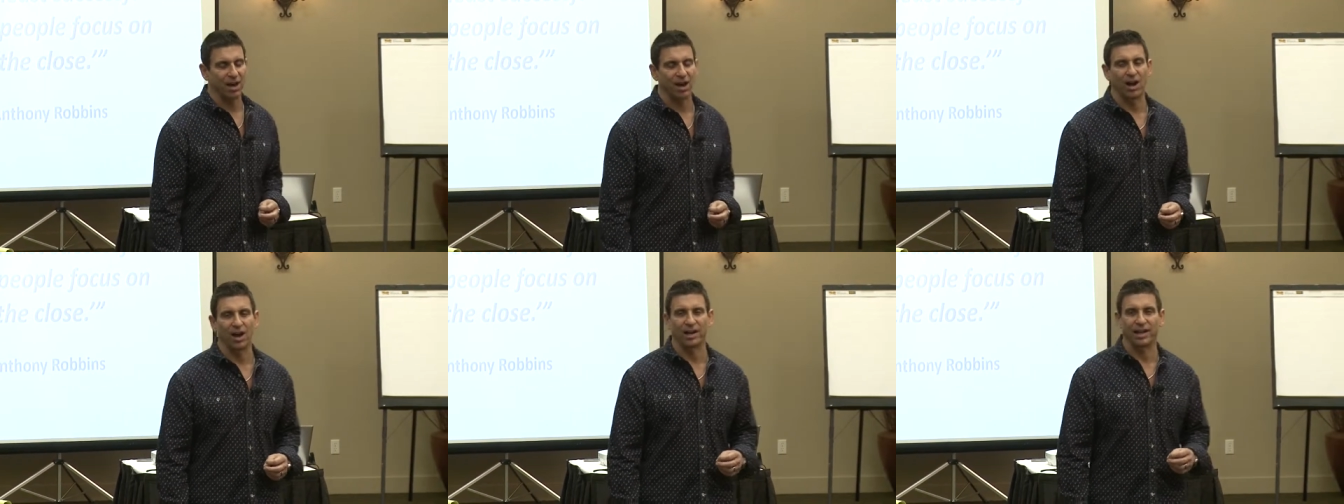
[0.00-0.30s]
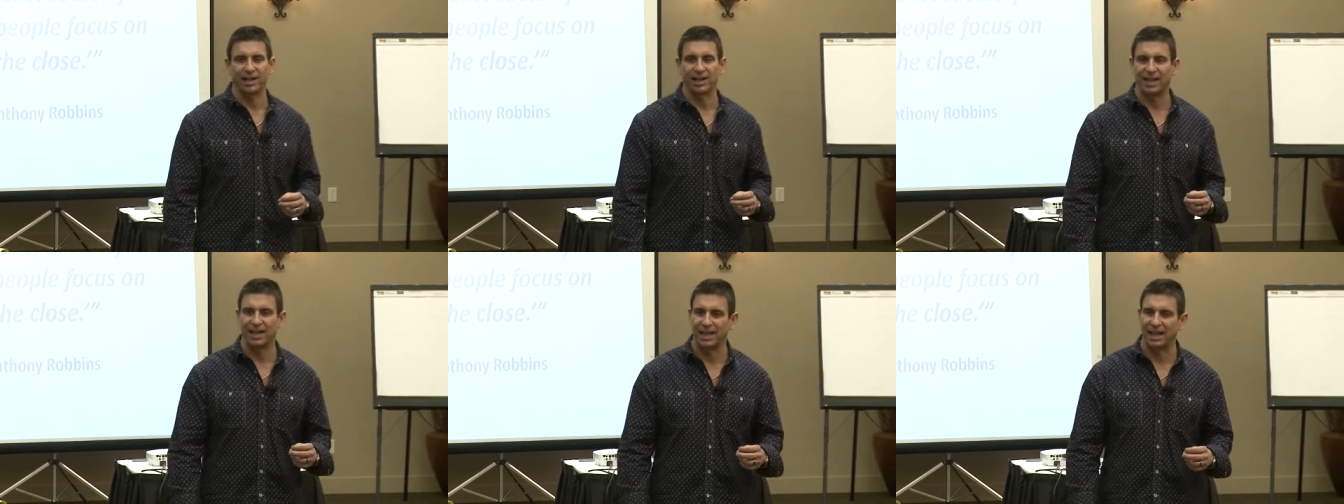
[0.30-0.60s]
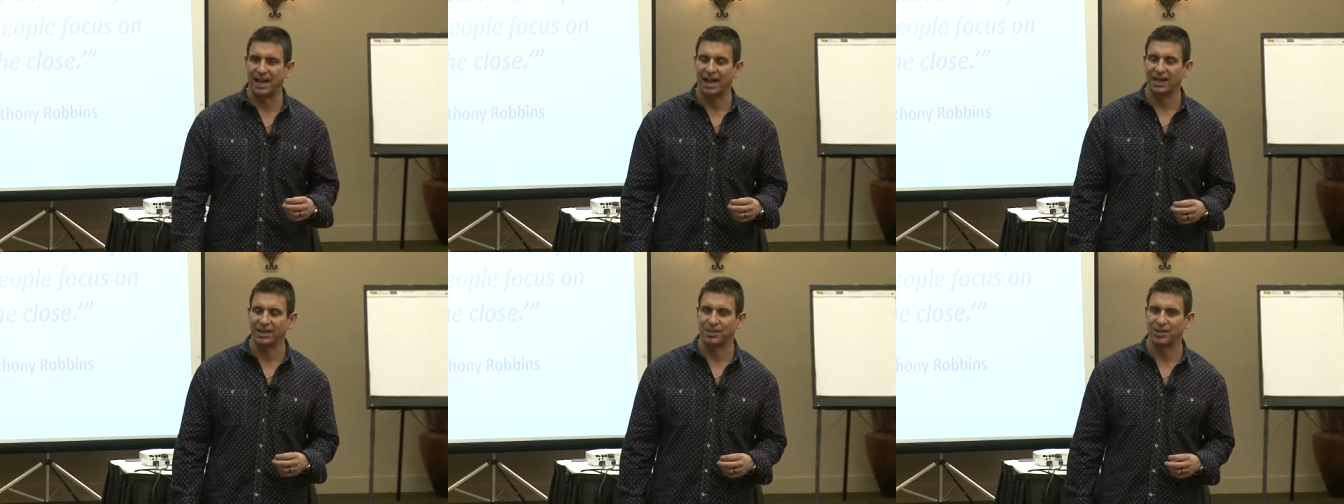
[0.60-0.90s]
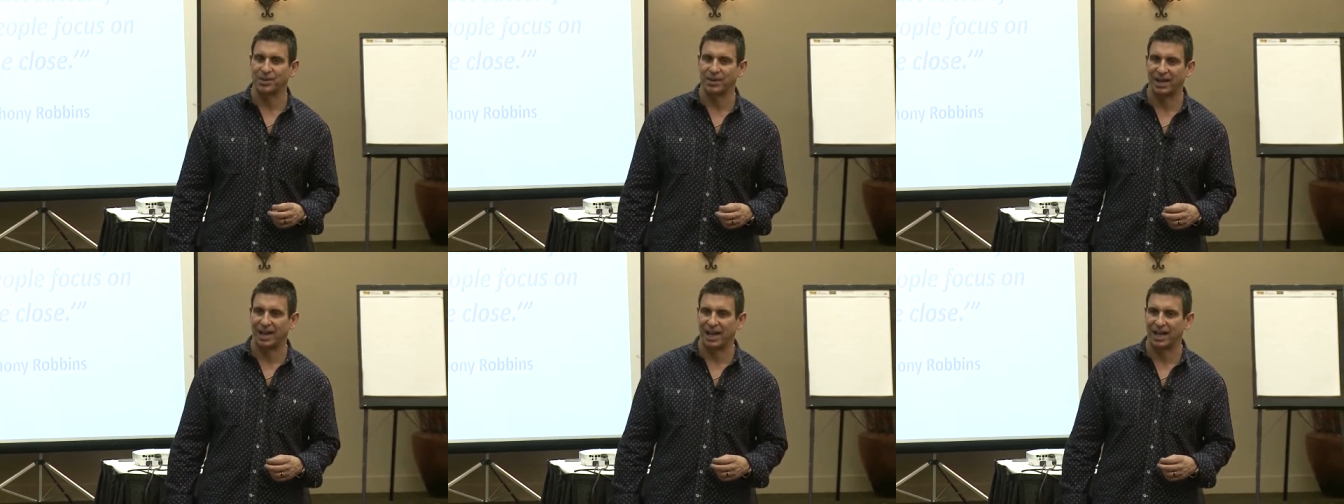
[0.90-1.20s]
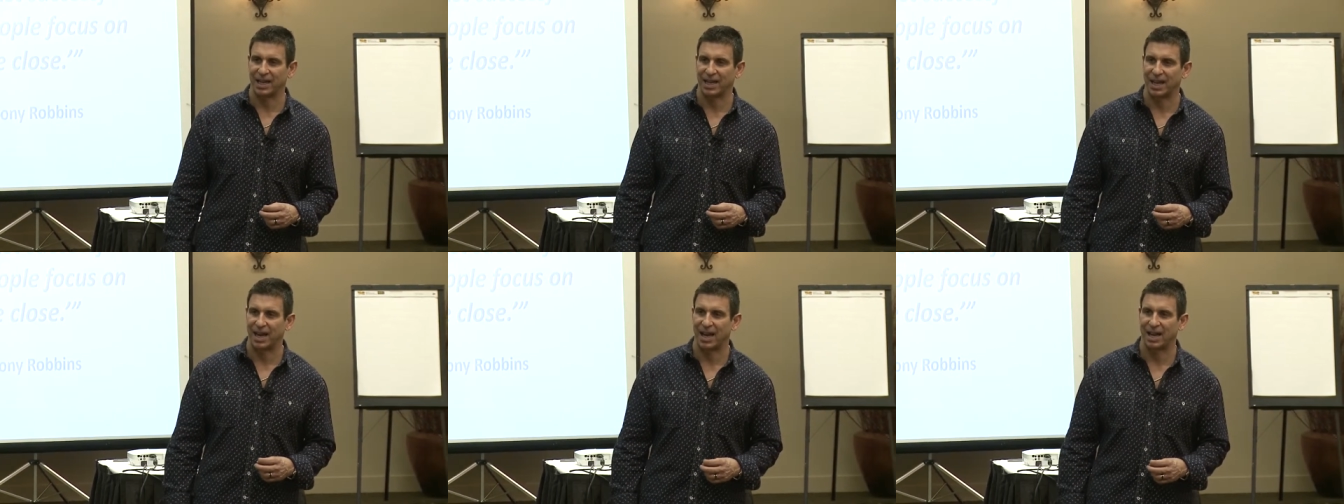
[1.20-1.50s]
on an innate to
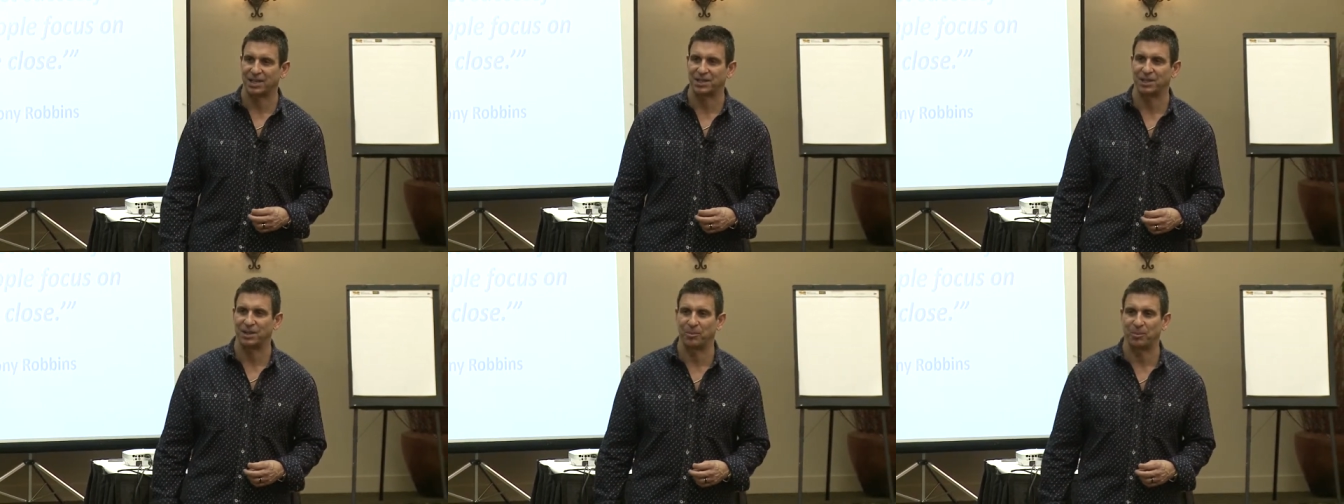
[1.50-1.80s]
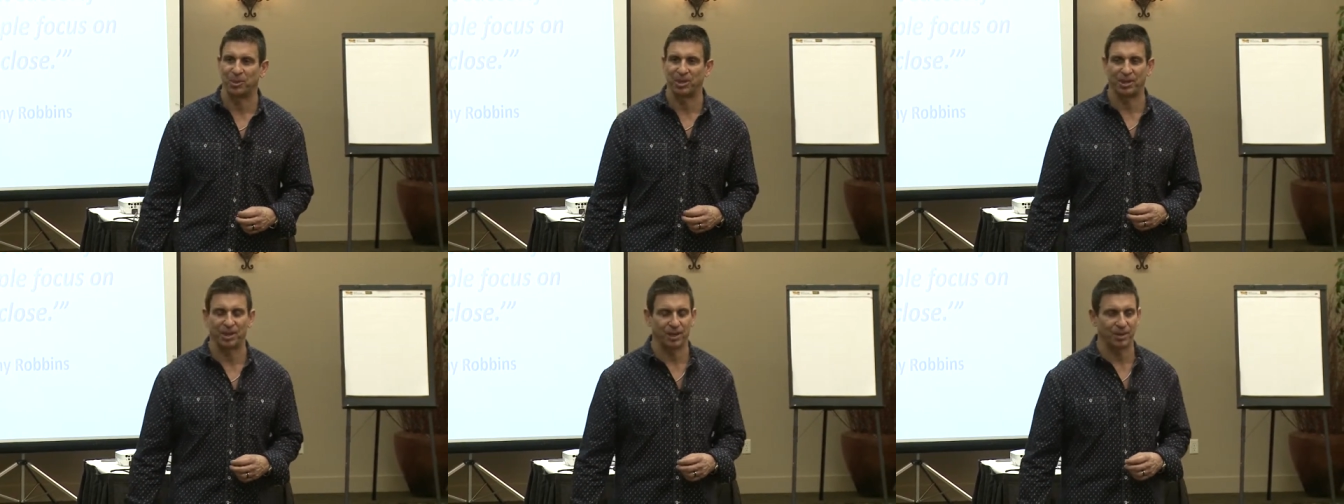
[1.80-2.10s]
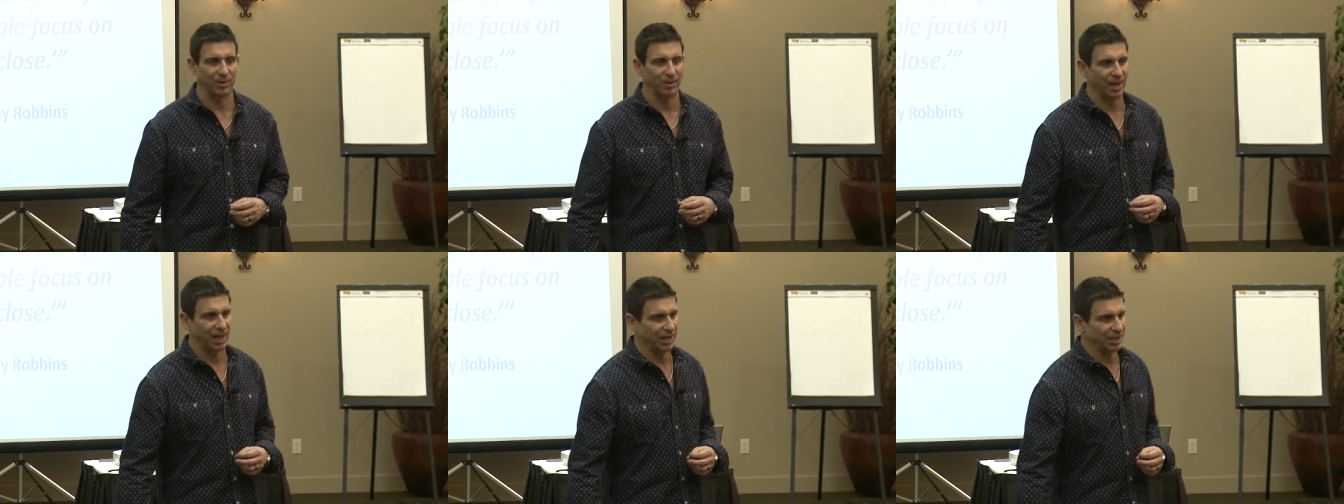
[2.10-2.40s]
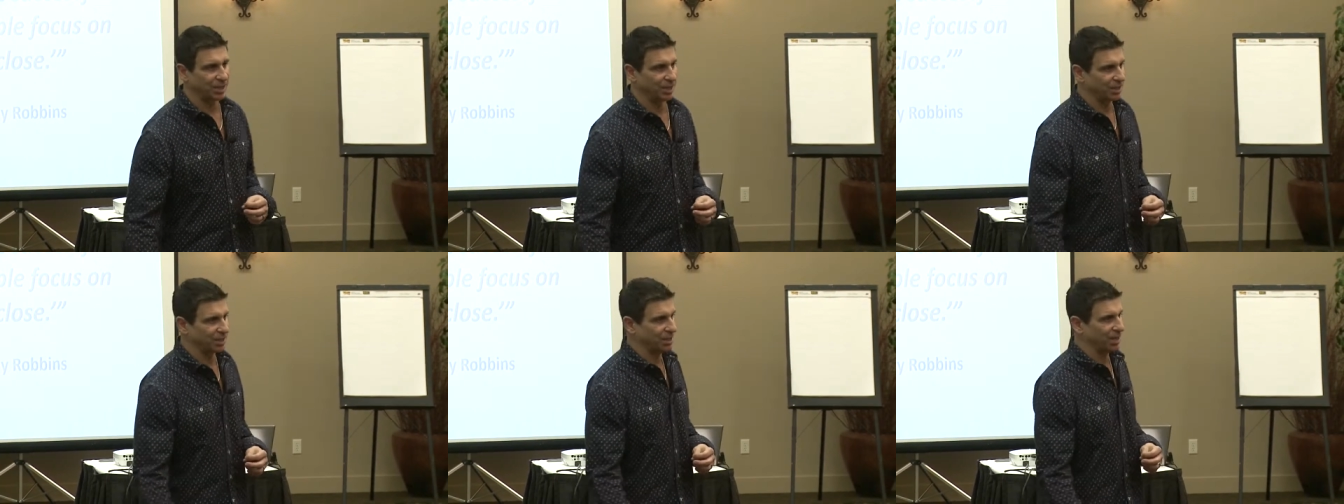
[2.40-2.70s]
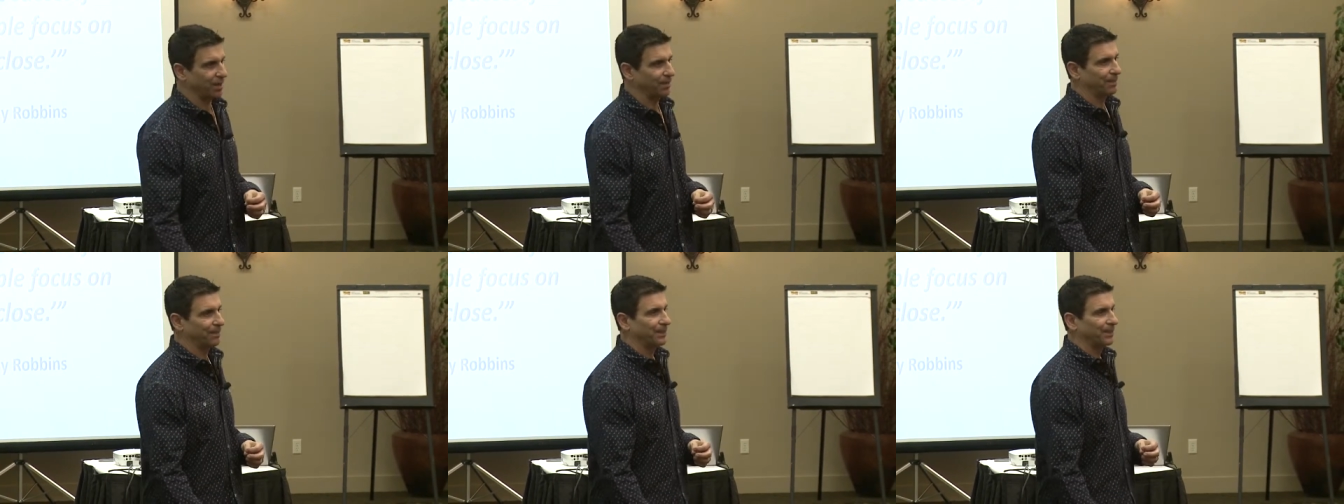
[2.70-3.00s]
innate connection and building a
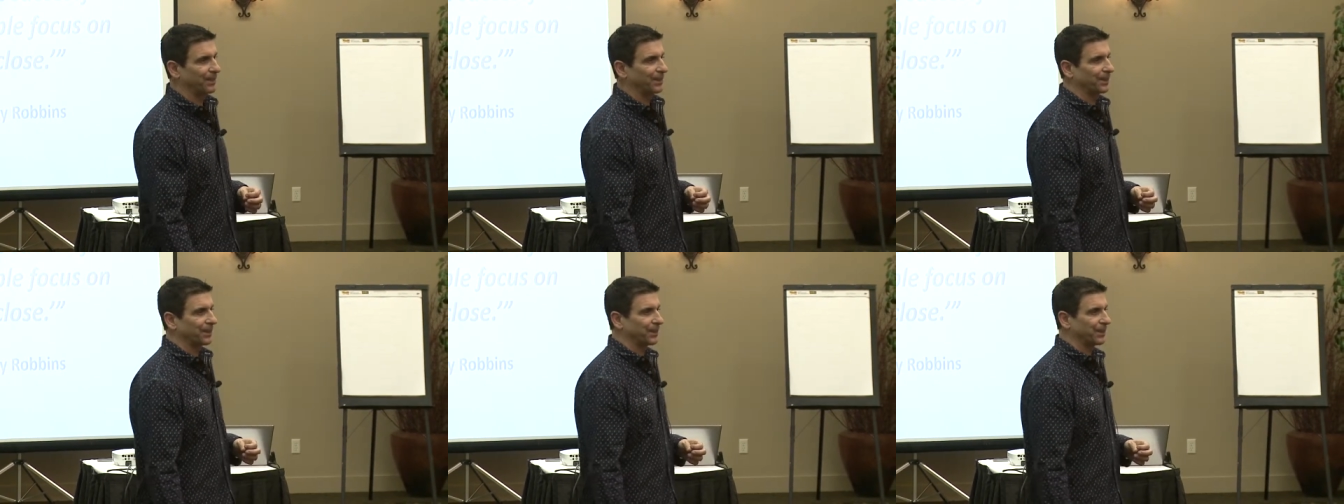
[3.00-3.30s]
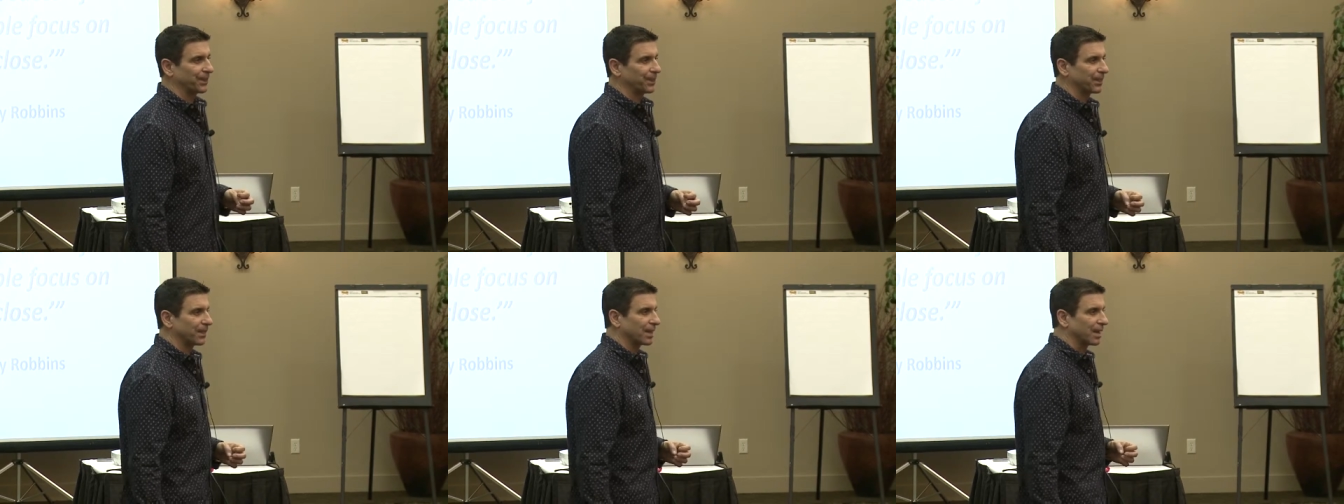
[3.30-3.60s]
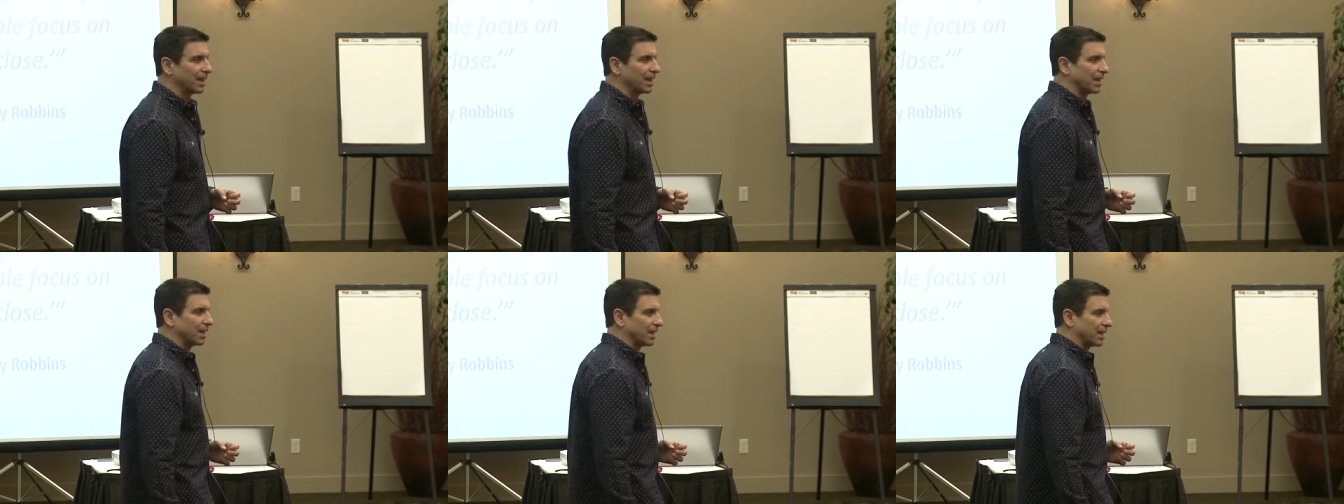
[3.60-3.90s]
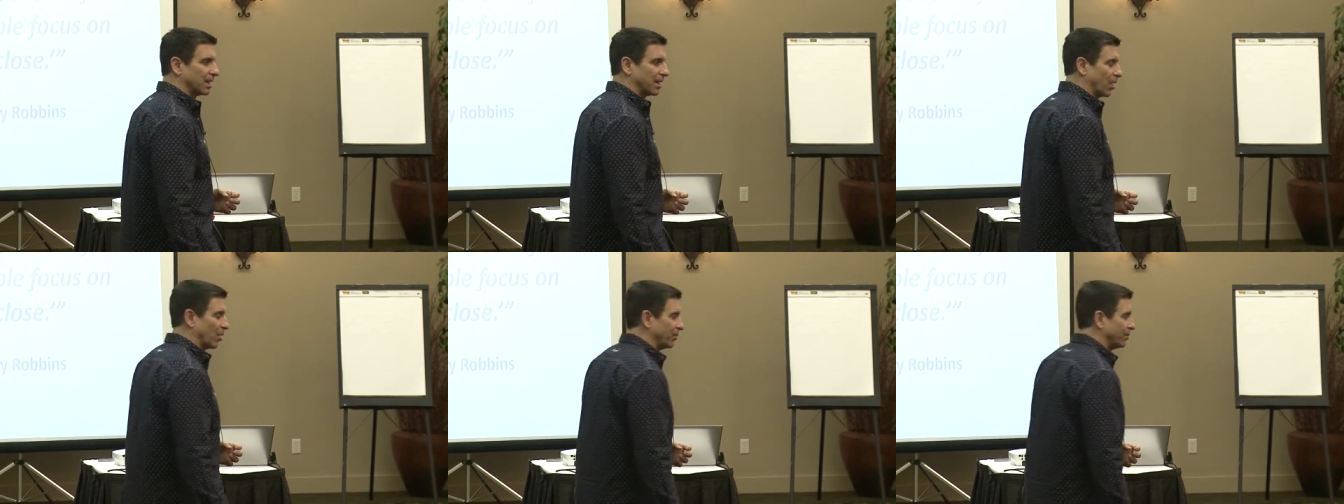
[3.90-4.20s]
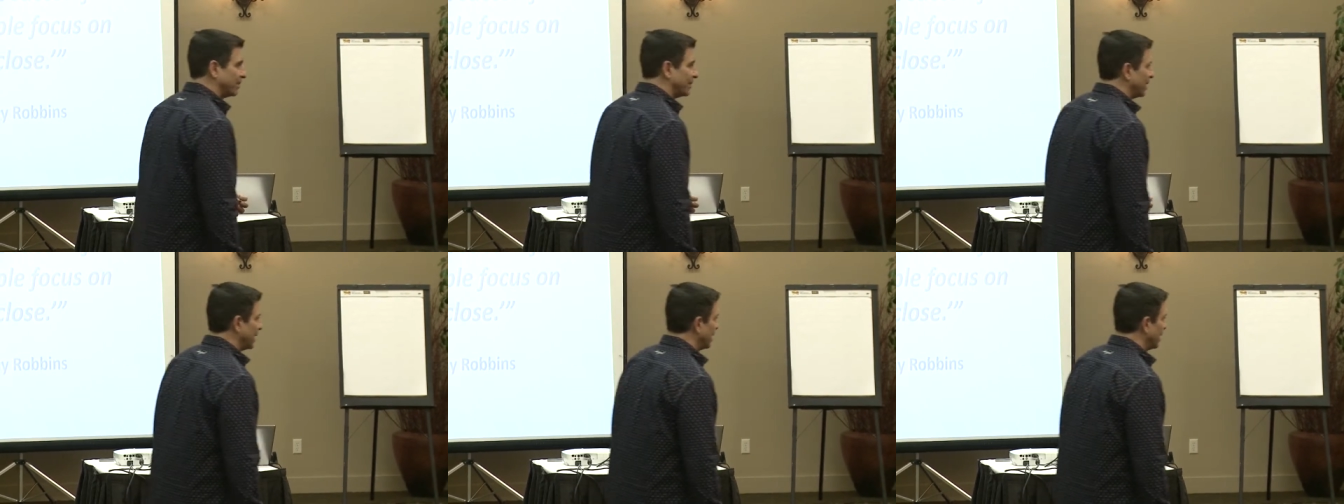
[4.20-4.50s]
relationship? Nope.